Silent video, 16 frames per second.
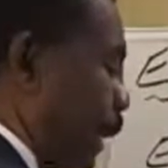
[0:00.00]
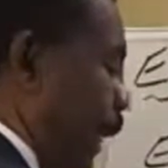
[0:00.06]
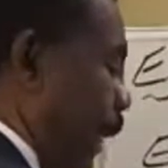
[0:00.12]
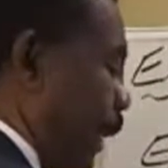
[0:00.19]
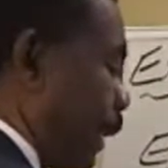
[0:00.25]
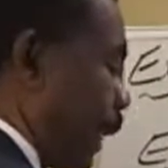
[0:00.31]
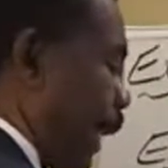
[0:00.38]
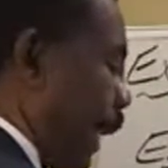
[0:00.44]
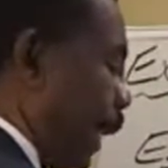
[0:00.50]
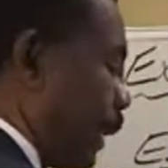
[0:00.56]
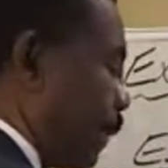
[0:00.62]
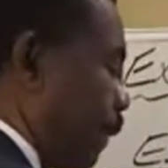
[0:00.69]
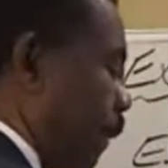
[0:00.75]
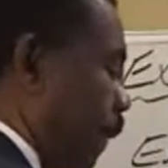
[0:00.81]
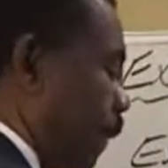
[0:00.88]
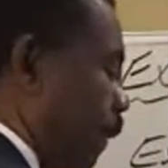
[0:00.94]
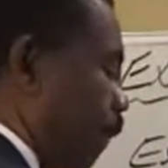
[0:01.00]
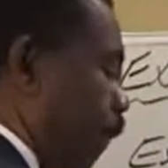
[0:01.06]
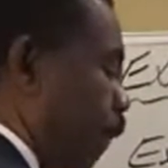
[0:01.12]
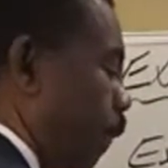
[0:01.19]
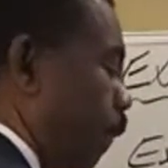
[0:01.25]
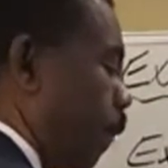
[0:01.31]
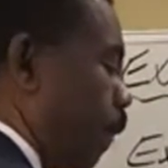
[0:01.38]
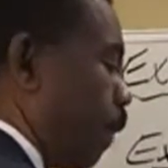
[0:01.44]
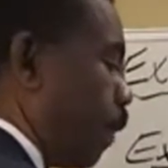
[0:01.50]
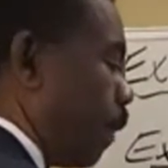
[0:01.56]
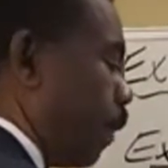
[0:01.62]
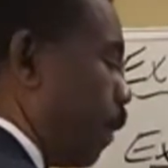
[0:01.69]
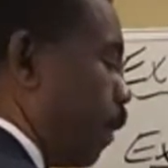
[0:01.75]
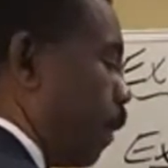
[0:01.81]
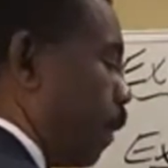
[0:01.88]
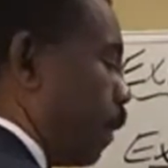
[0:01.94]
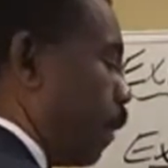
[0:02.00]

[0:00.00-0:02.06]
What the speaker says: this as x plus 4